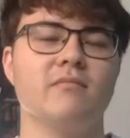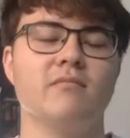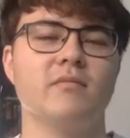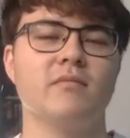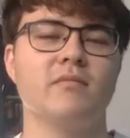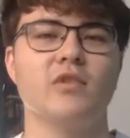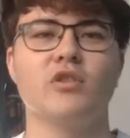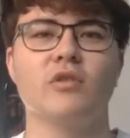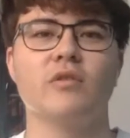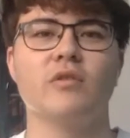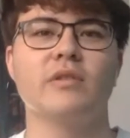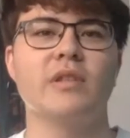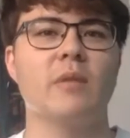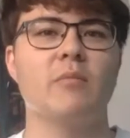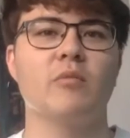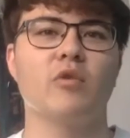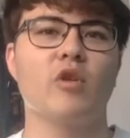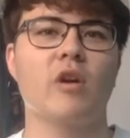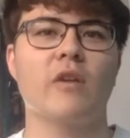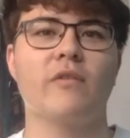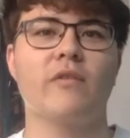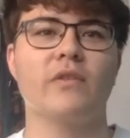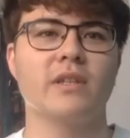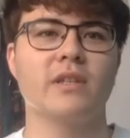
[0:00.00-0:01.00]

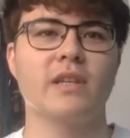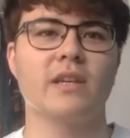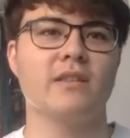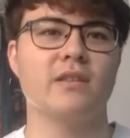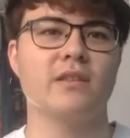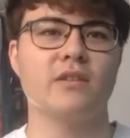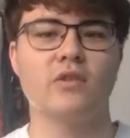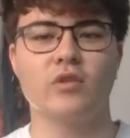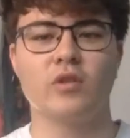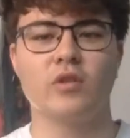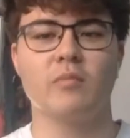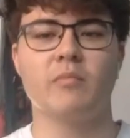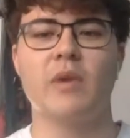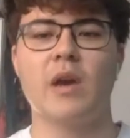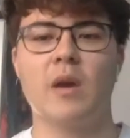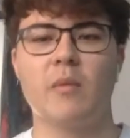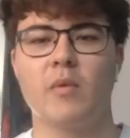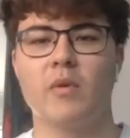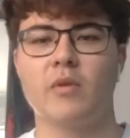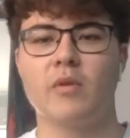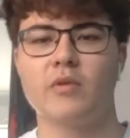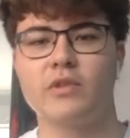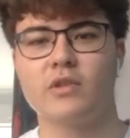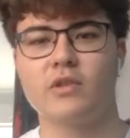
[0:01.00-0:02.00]
demographic data. You compare
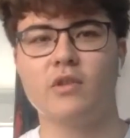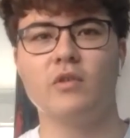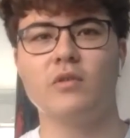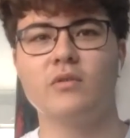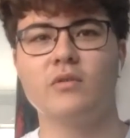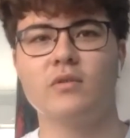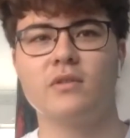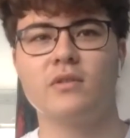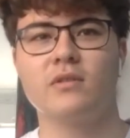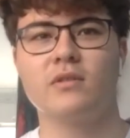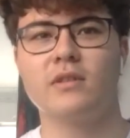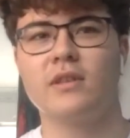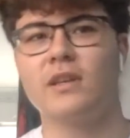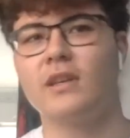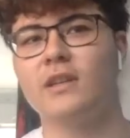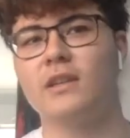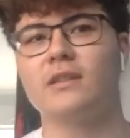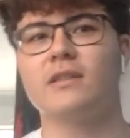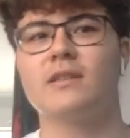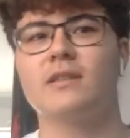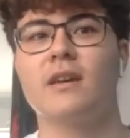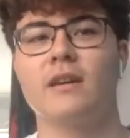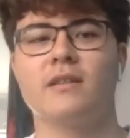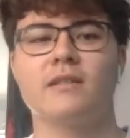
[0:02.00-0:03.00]
my results in
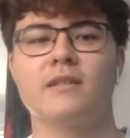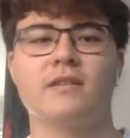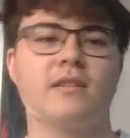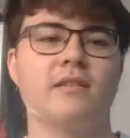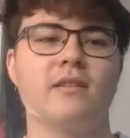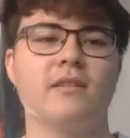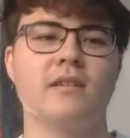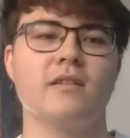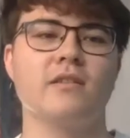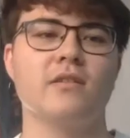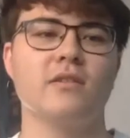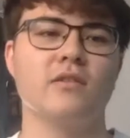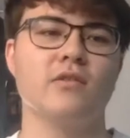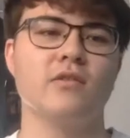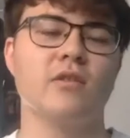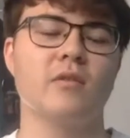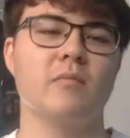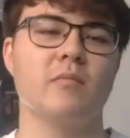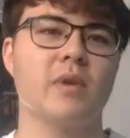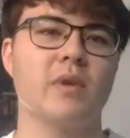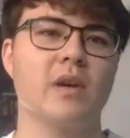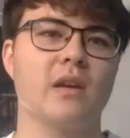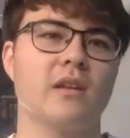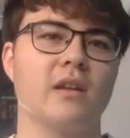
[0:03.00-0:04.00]
a test and then you
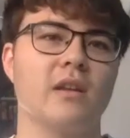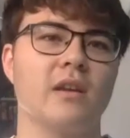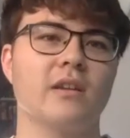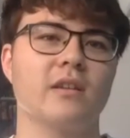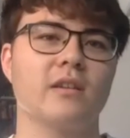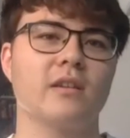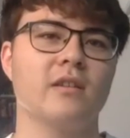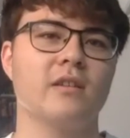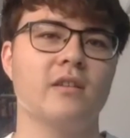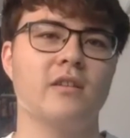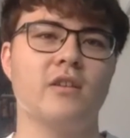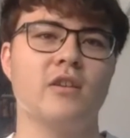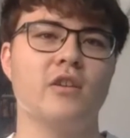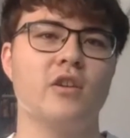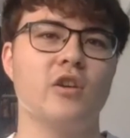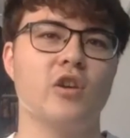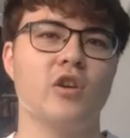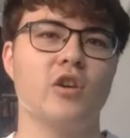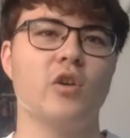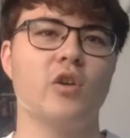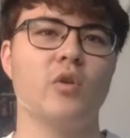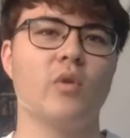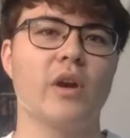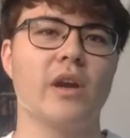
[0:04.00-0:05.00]
compare like
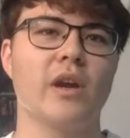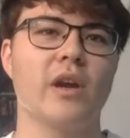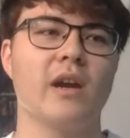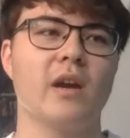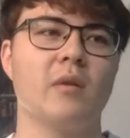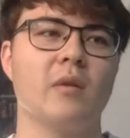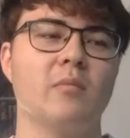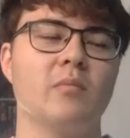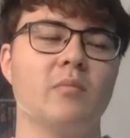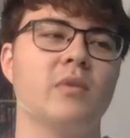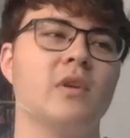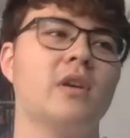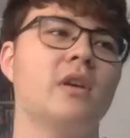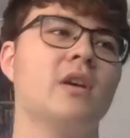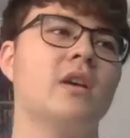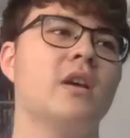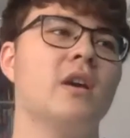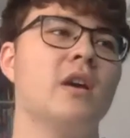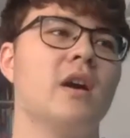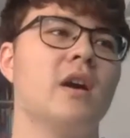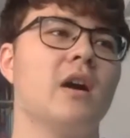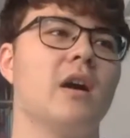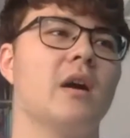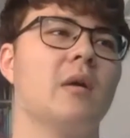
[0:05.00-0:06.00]
who I am.
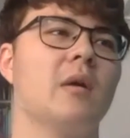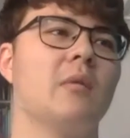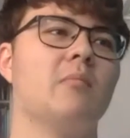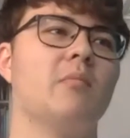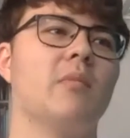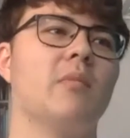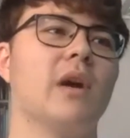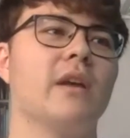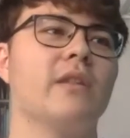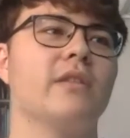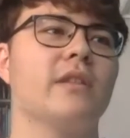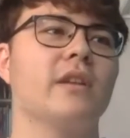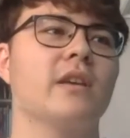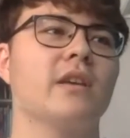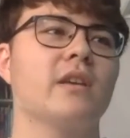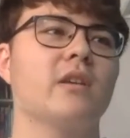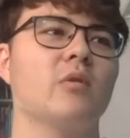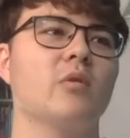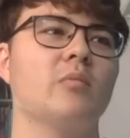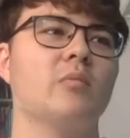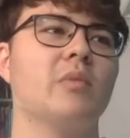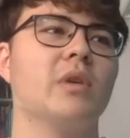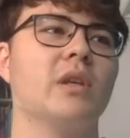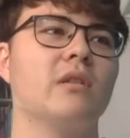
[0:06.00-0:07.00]
But I think
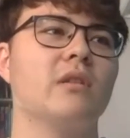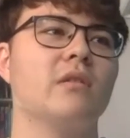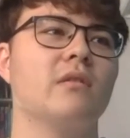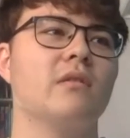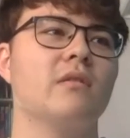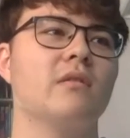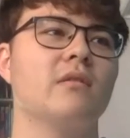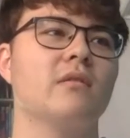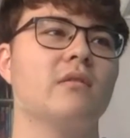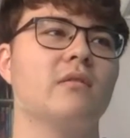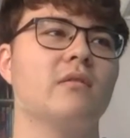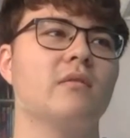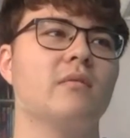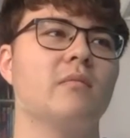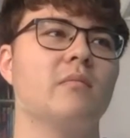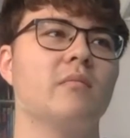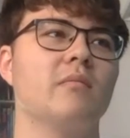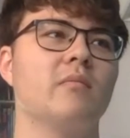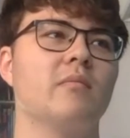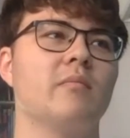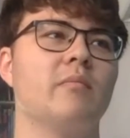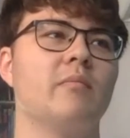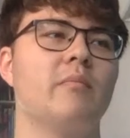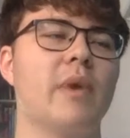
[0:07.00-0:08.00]
it would be
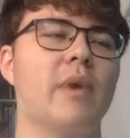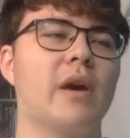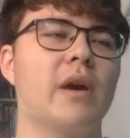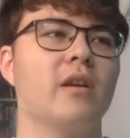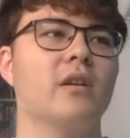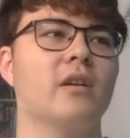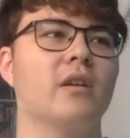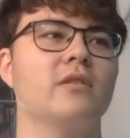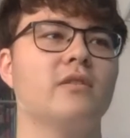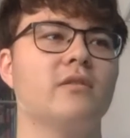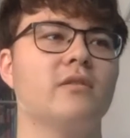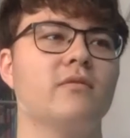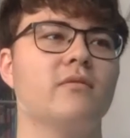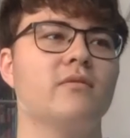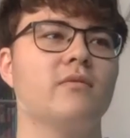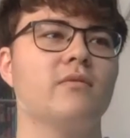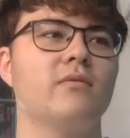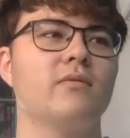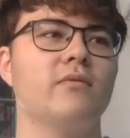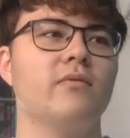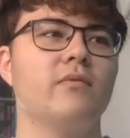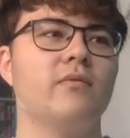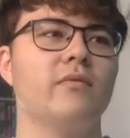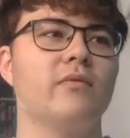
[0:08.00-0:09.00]
better
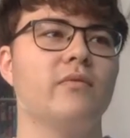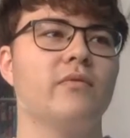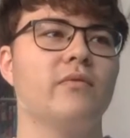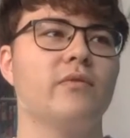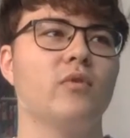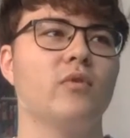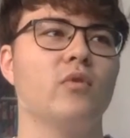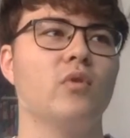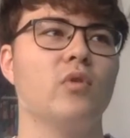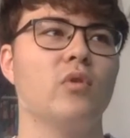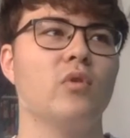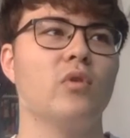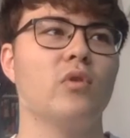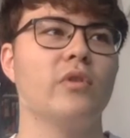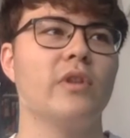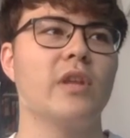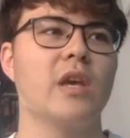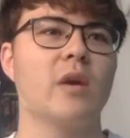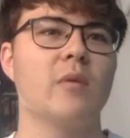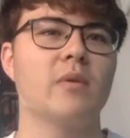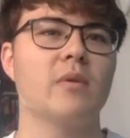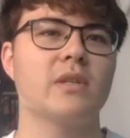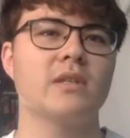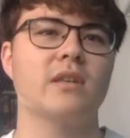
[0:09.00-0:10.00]
for the
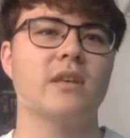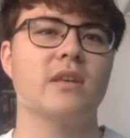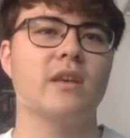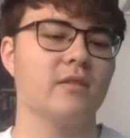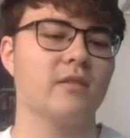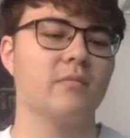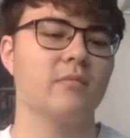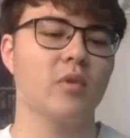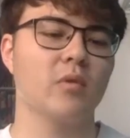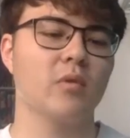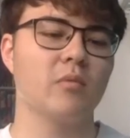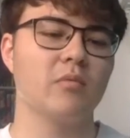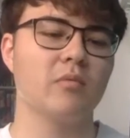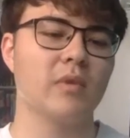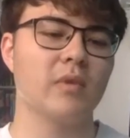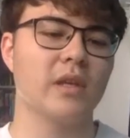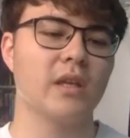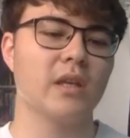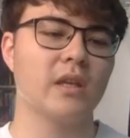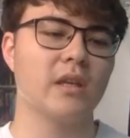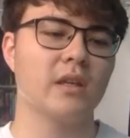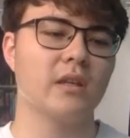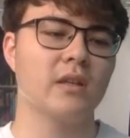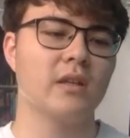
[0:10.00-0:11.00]
MSc to
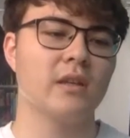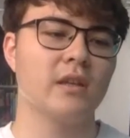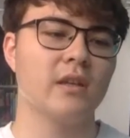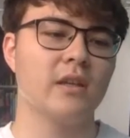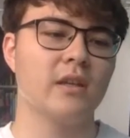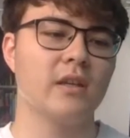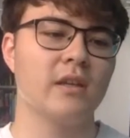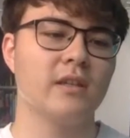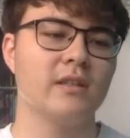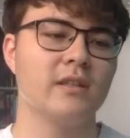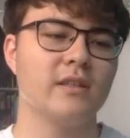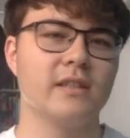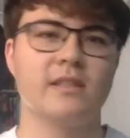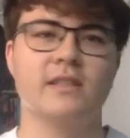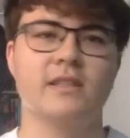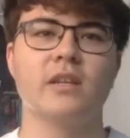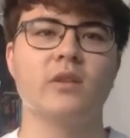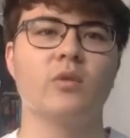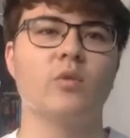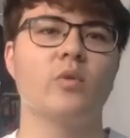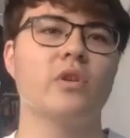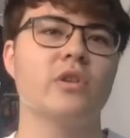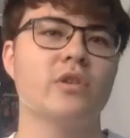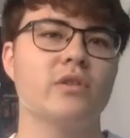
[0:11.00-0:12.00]
probably
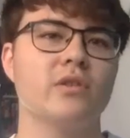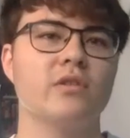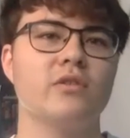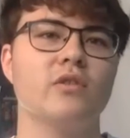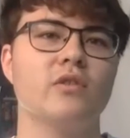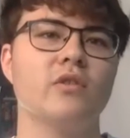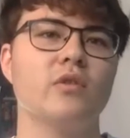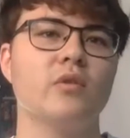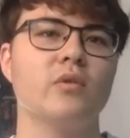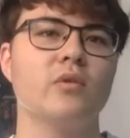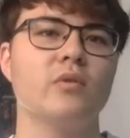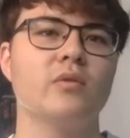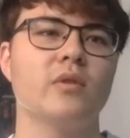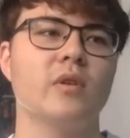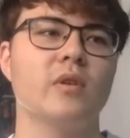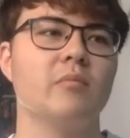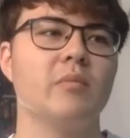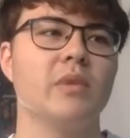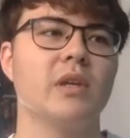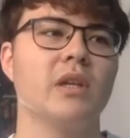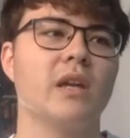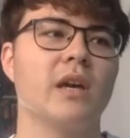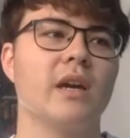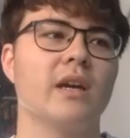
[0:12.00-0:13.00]
distinguish the two
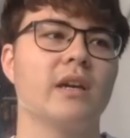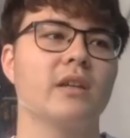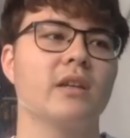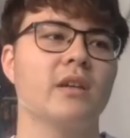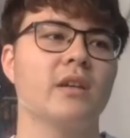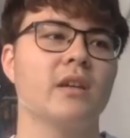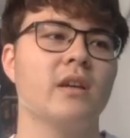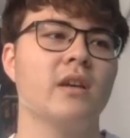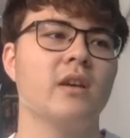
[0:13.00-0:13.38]
and be like,